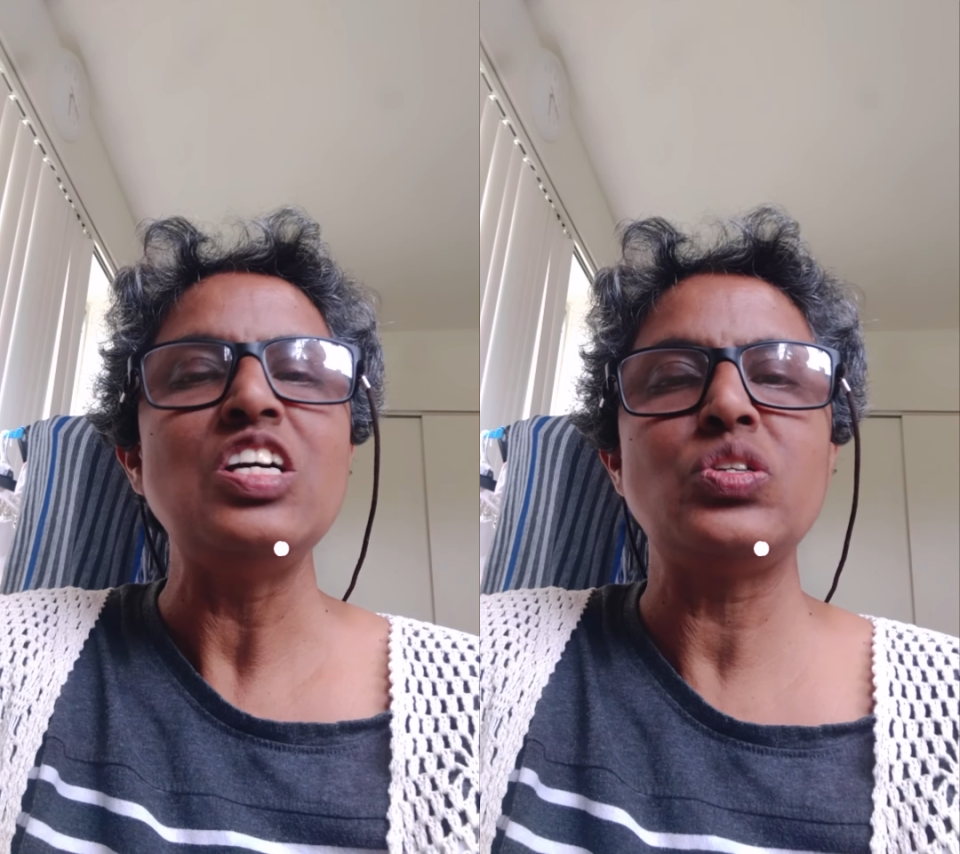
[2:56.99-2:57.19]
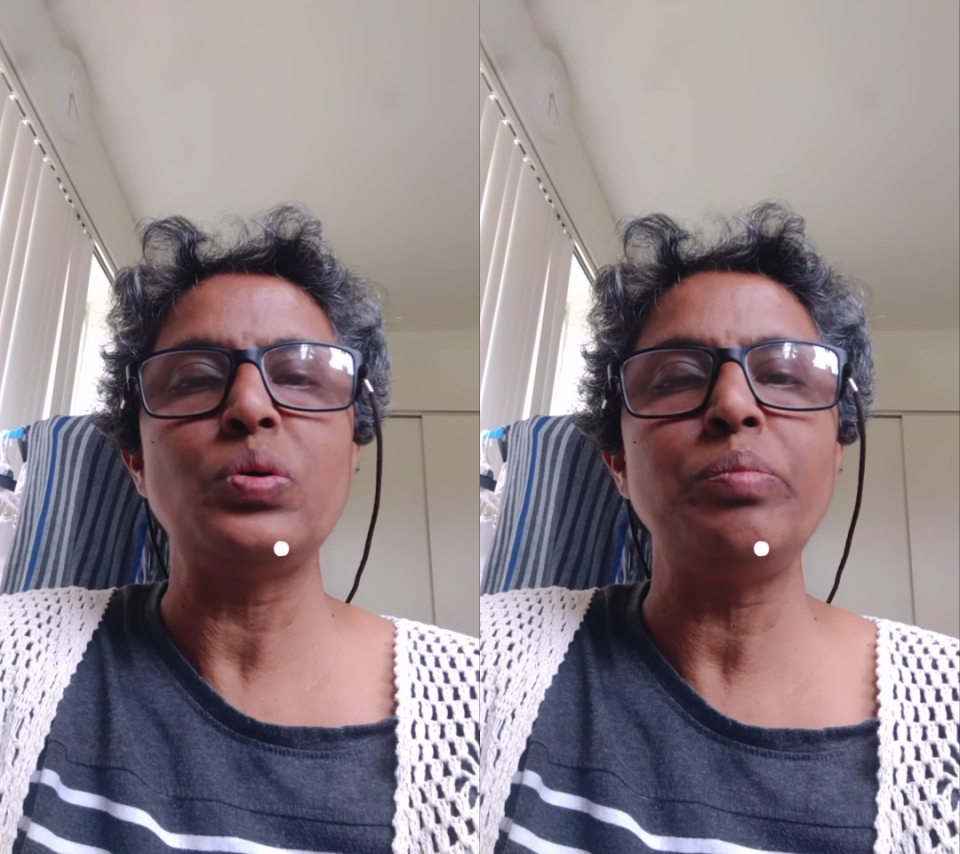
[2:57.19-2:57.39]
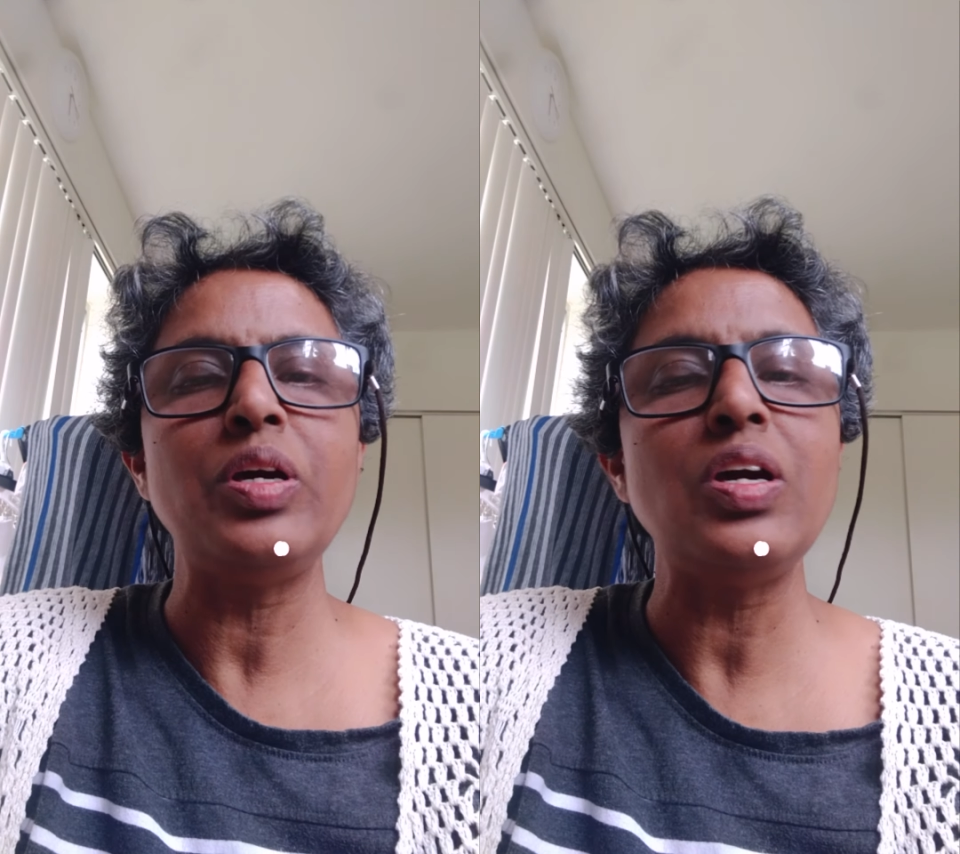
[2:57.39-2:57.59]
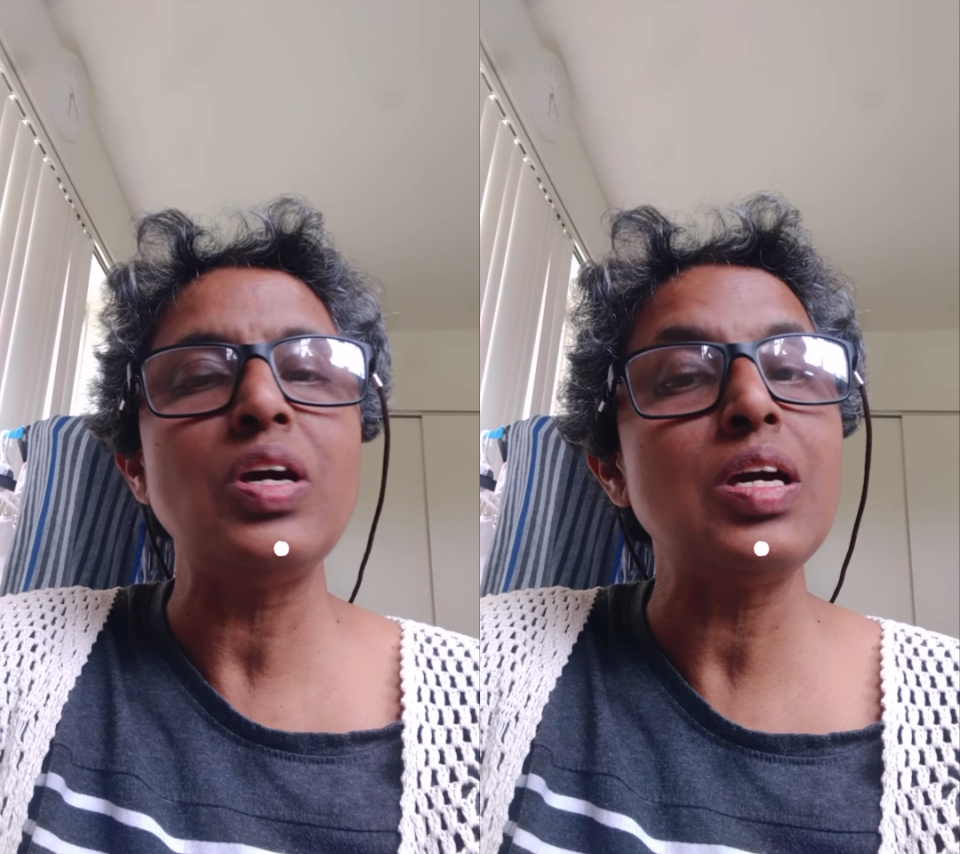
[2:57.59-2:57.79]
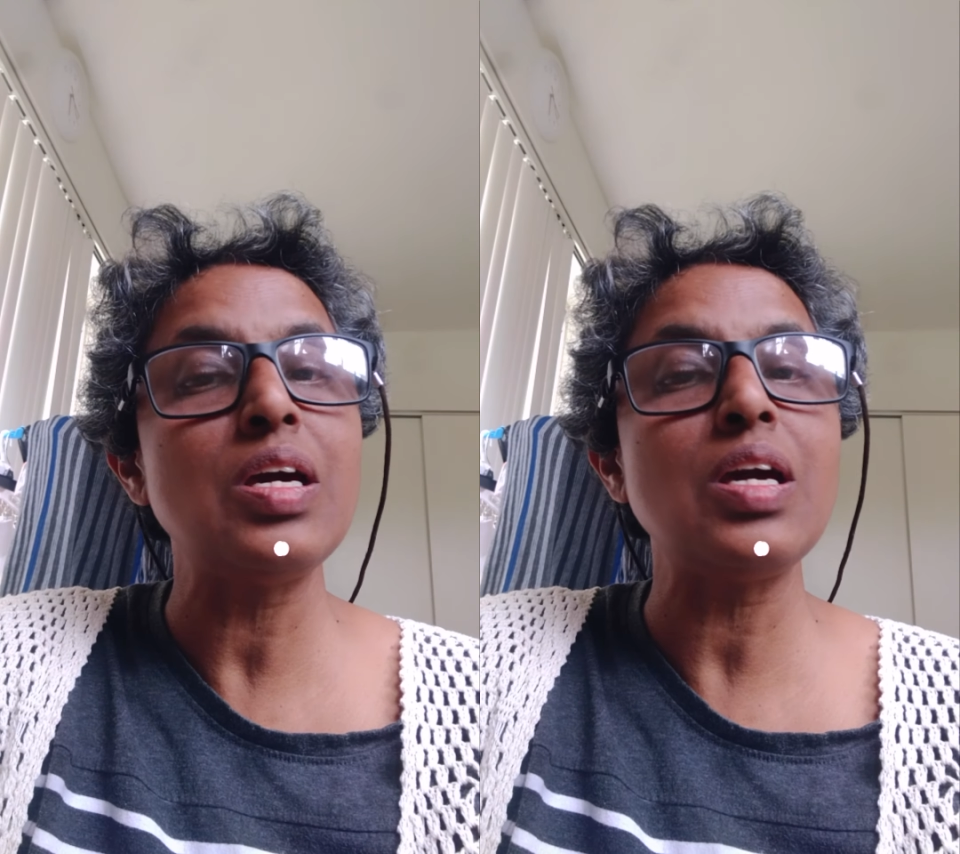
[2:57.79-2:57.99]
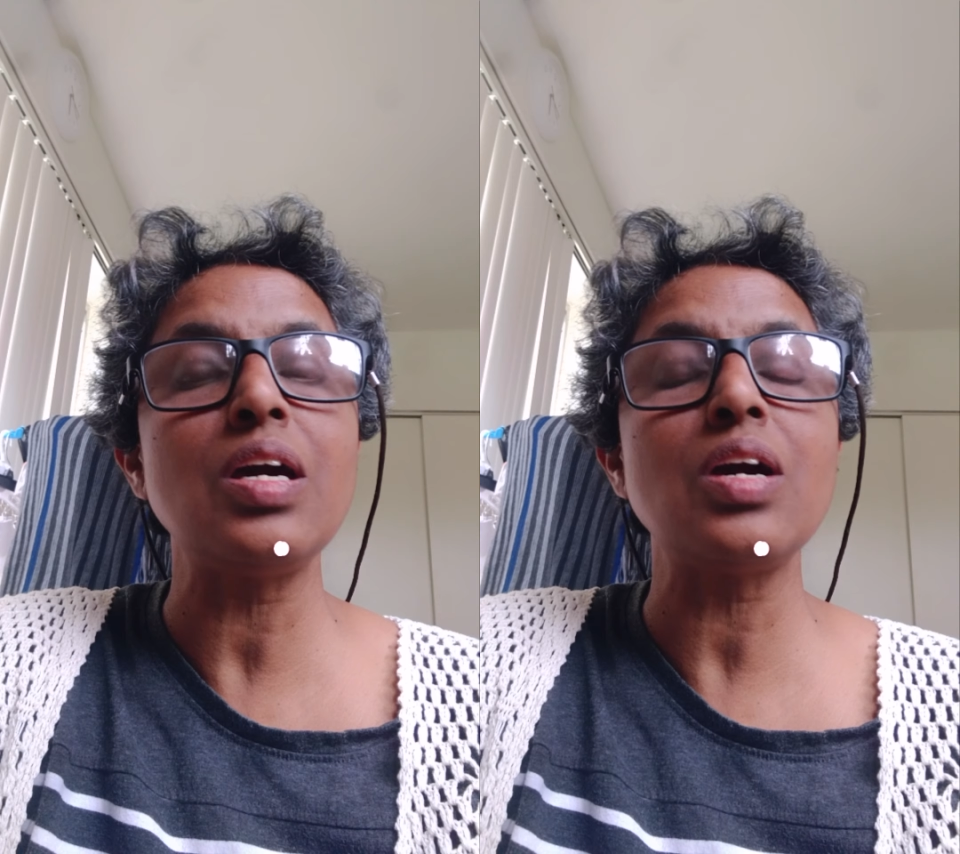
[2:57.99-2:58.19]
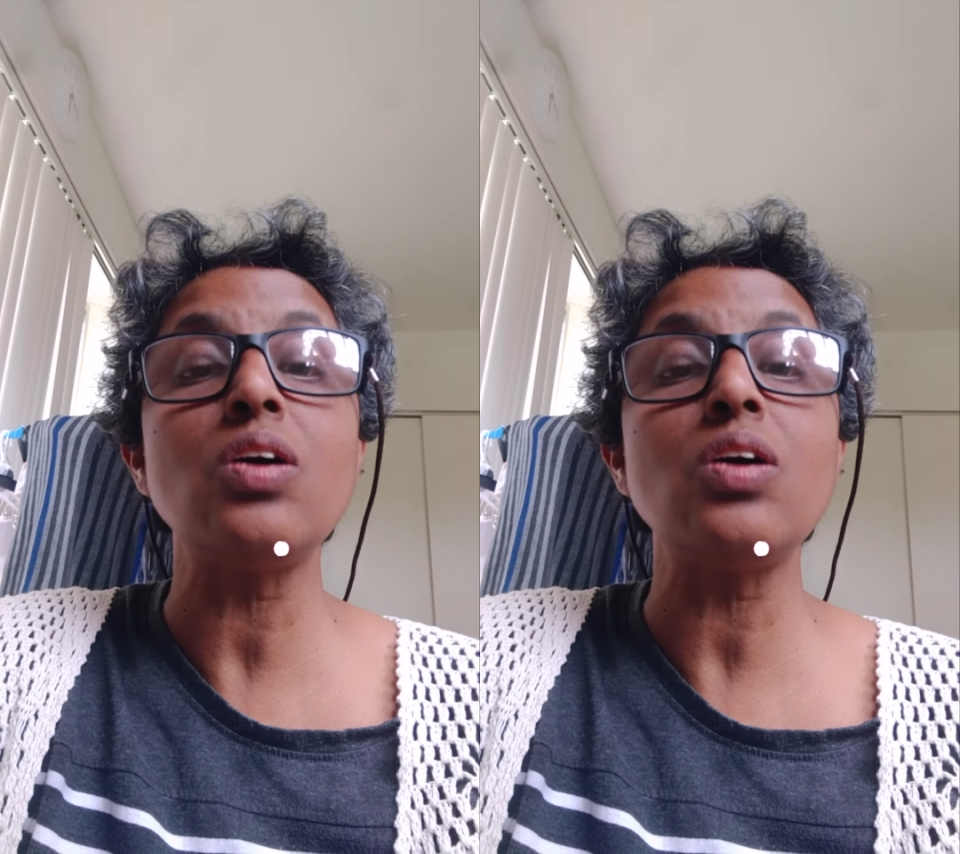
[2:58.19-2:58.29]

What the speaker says: to make